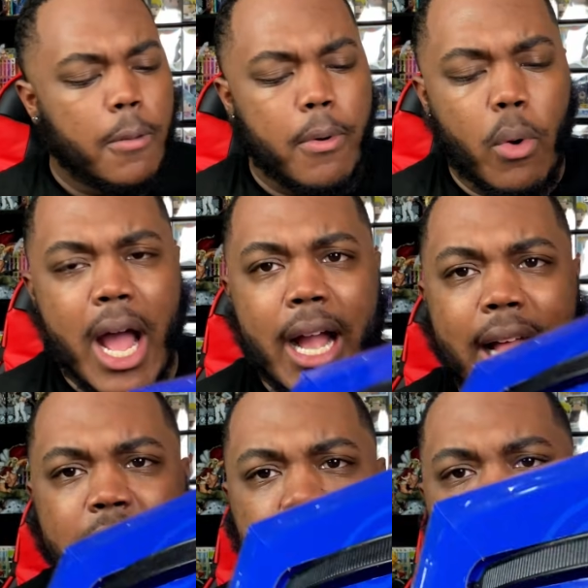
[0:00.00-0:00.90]
But why I
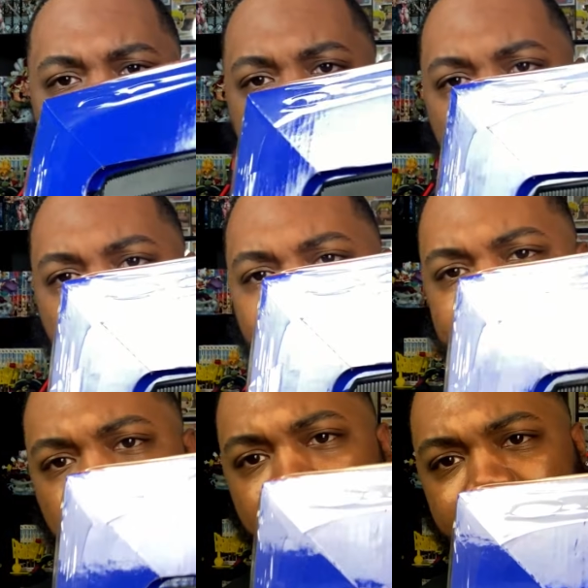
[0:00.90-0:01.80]
got this big old
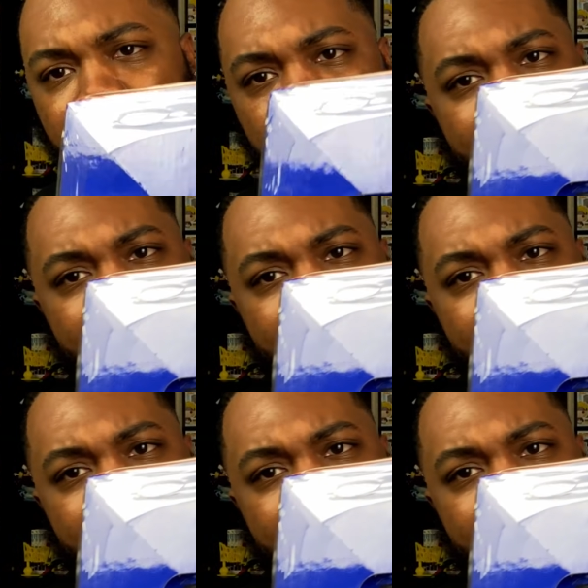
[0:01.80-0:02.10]
scratch right here?